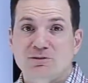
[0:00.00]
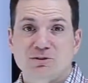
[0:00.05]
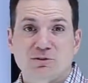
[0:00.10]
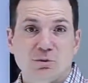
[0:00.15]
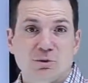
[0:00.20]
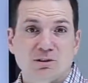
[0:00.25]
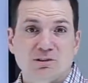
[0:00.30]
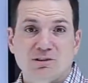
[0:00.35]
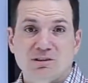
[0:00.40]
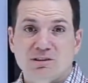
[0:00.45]

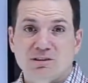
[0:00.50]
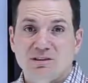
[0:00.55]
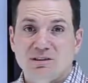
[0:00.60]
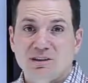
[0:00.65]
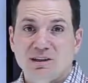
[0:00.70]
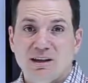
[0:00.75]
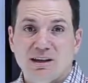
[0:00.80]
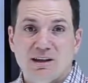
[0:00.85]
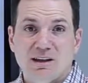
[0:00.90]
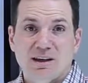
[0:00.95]
sources to
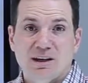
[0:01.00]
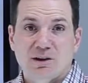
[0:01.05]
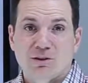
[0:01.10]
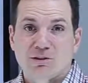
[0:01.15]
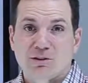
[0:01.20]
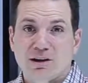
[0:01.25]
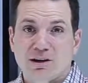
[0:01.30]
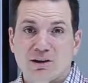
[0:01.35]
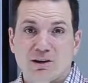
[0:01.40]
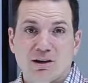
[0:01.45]
getting
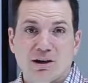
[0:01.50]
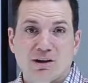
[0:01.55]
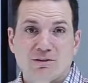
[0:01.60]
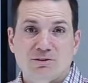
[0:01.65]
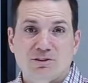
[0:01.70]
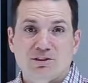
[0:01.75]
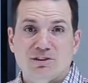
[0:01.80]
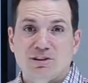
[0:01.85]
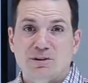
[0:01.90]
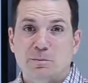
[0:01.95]
healthcare
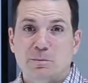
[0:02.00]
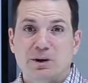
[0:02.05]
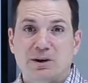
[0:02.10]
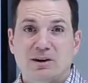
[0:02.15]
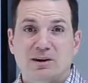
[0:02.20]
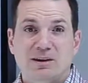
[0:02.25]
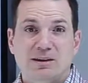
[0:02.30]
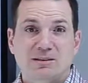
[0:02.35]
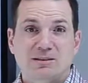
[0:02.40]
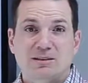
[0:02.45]
coverage in
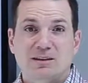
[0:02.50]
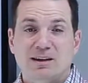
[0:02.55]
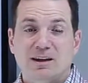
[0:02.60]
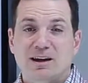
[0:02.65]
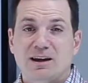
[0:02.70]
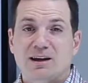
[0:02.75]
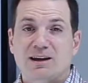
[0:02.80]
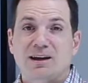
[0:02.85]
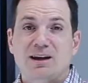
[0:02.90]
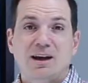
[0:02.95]
America
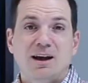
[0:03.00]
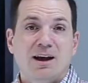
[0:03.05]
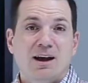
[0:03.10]
today.